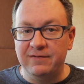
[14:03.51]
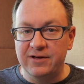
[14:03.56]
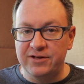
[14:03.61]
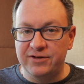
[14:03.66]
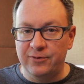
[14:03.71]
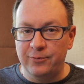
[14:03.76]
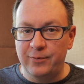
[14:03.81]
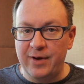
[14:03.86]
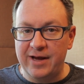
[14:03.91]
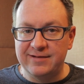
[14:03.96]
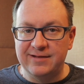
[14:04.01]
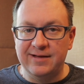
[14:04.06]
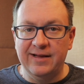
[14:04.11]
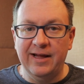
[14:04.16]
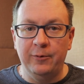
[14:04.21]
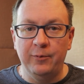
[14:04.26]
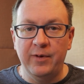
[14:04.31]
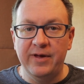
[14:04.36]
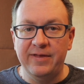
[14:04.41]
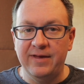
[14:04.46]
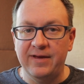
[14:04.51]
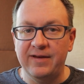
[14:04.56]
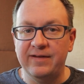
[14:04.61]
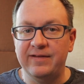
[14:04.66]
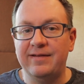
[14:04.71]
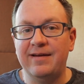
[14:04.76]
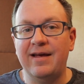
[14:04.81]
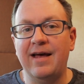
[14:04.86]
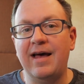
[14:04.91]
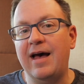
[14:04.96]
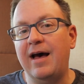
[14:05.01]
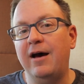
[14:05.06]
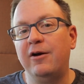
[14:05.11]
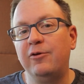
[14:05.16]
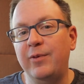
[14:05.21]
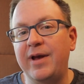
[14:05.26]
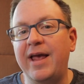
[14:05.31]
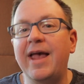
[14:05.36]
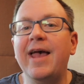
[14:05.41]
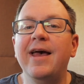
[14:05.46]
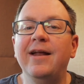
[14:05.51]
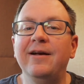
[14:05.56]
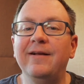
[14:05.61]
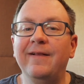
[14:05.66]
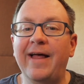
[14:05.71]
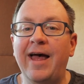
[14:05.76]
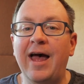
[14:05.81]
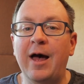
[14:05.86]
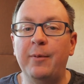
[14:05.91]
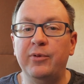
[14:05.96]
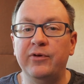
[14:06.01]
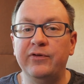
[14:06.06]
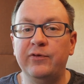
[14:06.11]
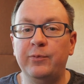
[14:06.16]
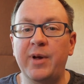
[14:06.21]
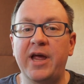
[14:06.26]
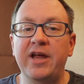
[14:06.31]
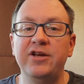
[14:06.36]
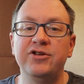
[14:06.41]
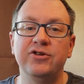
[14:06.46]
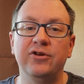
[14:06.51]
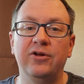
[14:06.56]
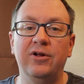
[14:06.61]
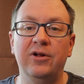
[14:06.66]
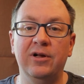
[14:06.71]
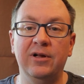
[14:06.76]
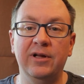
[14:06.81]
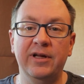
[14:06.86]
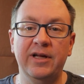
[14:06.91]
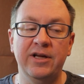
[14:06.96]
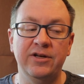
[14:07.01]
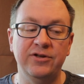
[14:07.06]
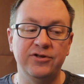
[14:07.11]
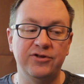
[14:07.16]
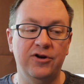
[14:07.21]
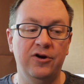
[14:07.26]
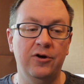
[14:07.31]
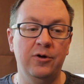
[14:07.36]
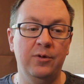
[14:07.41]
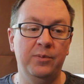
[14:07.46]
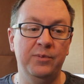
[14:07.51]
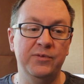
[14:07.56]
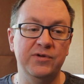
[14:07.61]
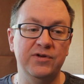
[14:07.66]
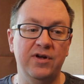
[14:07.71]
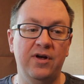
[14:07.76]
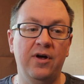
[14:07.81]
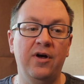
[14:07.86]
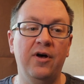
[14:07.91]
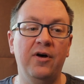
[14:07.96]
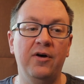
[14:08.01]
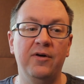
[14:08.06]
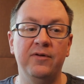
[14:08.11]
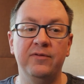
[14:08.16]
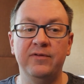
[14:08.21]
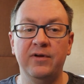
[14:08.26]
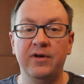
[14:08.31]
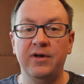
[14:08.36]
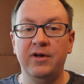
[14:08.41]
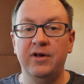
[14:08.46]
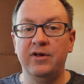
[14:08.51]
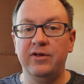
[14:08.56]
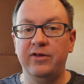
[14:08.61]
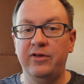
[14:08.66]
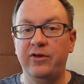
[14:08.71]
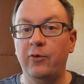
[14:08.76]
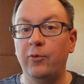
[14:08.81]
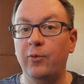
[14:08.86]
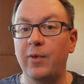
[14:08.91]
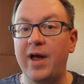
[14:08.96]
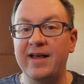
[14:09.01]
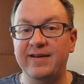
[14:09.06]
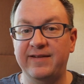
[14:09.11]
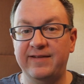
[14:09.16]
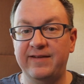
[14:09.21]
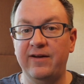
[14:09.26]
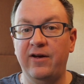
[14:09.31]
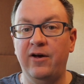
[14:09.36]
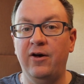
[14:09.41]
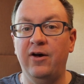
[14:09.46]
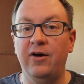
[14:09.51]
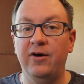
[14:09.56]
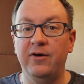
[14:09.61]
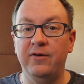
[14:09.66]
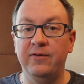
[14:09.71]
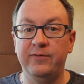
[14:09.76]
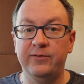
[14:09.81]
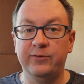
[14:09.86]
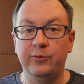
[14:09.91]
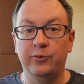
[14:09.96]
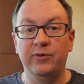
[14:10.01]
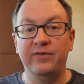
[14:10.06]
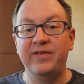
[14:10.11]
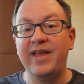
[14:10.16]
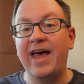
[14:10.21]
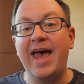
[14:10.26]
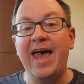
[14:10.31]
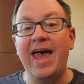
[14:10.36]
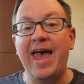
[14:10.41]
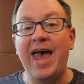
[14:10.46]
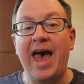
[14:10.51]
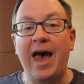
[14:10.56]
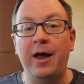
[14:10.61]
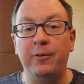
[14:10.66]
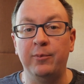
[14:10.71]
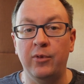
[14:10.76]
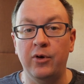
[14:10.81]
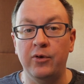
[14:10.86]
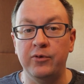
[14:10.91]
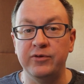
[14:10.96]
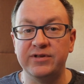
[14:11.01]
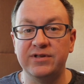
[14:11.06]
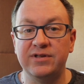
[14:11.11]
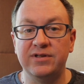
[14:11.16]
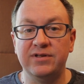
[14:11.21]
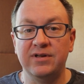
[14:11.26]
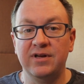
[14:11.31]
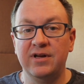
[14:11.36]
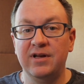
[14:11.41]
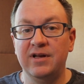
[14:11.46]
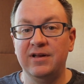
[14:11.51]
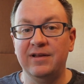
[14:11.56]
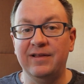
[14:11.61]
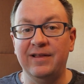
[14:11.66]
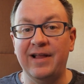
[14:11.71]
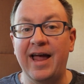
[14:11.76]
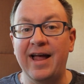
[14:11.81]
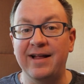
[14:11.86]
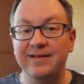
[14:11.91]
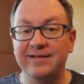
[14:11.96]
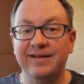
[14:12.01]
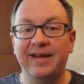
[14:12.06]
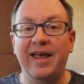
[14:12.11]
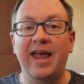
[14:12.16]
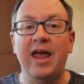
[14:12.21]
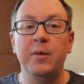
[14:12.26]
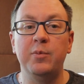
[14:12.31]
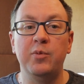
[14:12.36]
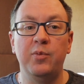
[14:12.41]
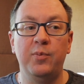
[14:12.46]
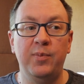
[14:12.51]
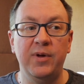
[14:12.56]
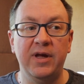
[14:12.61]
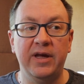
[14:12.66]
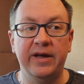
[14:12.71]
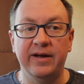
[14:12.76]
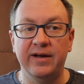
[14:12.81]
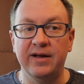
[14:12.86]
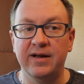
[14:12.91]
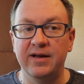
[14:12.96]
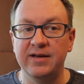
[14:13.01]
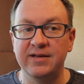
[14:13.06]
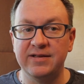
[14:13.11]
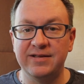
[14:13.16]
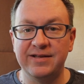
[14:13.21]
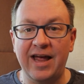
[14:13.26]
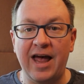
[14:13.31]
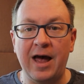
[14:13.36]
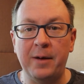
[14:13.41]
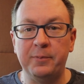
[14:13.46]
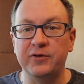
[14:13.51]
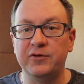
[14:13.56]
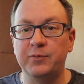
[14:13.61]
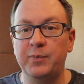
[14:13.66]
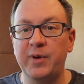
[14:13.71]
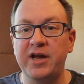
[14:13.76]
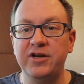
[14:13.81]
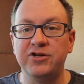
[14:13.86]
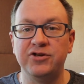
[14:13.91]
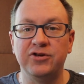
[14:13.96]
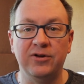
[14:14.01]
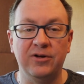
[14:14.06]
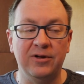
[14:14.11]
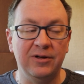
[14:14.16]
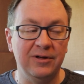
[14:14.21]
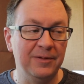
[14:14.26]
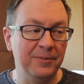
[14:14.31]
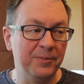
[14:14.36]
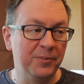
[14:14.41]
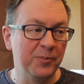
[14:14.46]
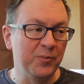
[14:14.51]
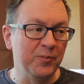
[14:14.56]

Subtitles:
of us are wrestling with, is how do we handle Apple Spatial in terms of the rest of sort of the Atmos landscape? Because Apple Spatial,